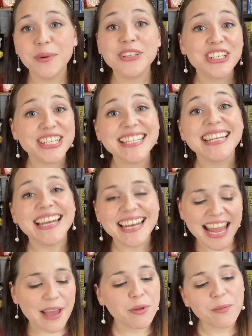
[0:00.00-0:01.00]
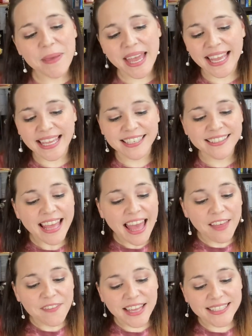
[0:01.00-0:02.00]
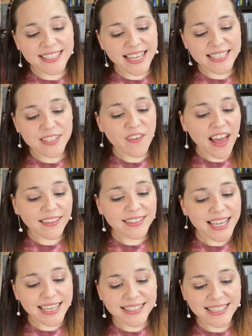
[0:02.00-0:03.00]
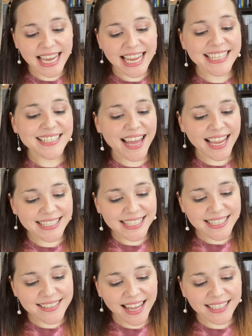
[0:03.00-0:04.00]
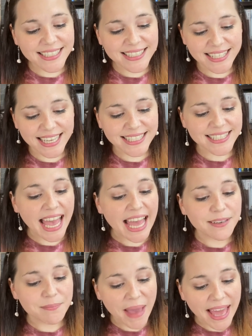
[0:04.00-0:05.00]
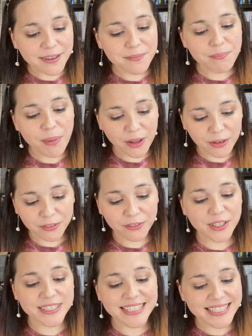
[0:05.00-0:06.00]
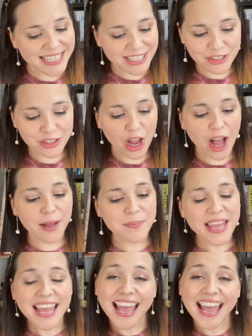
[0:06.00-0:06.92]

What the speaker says: which is an enamel pin that says Valentine's Day 1996 at Madame Puddlefoot's tea shop.